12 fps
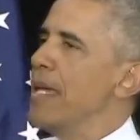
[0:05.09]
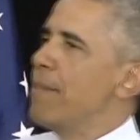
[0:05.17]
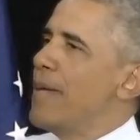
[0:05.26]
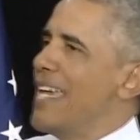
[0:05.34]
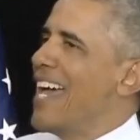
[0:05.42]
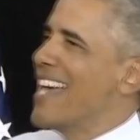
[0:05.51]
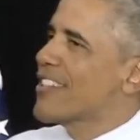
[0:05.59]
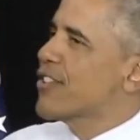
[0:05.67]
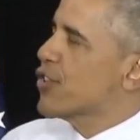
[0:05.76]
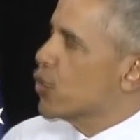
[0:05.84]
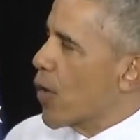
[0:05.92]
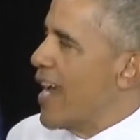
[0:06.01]
me be
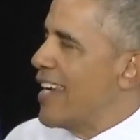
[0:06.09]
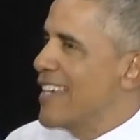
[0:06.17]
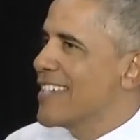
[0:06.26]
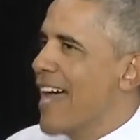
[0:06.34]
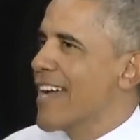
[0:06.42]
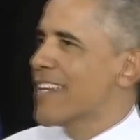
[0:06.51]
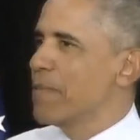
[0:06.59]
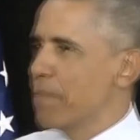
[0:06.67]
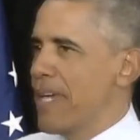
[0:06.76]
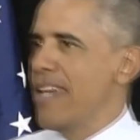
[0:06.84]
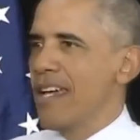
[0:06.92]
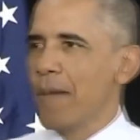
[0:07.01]
as straight as I can
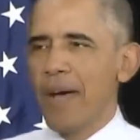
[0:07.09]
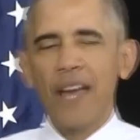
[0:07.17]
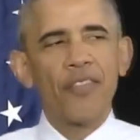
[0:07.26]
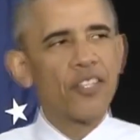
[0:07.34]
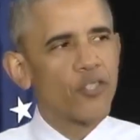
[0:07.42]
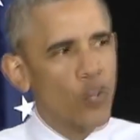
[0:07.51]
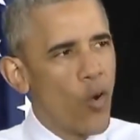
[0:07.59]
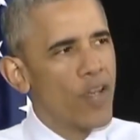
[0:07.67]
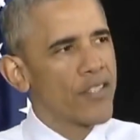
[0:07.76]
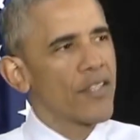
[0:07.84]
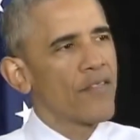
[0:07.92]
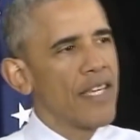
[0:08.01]
be about the
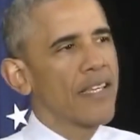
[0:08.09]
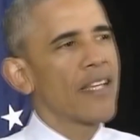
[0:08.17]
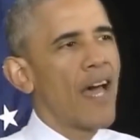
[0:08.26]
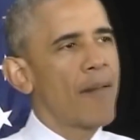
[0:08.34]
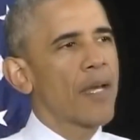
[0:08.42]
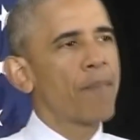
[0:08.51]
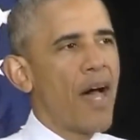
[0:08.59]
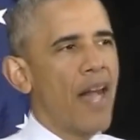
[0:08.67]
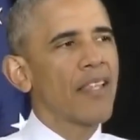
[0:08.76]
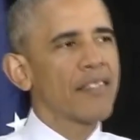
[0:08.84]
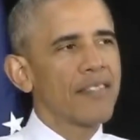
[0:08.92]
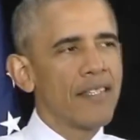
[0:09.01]
choice of economic
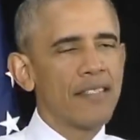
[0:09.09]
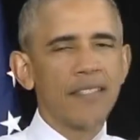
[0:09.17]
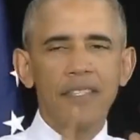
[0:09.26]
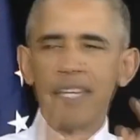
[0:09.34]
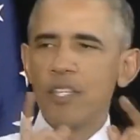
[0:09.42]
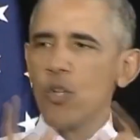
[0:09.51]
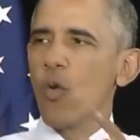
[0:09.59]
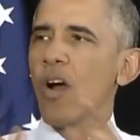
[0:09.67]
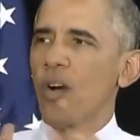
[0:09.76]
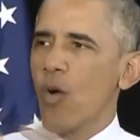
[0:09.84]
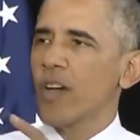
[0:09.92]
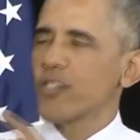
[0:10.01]
policies that you
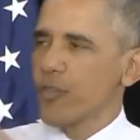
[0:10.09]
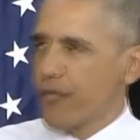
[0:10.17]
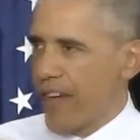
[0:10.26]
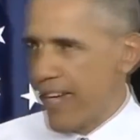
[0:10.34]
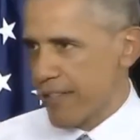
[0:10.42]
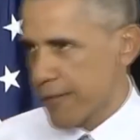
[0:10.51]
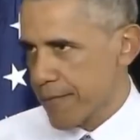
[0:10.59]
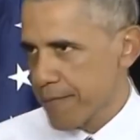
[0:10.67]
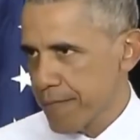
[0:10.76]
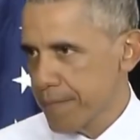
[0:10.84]
are going to face.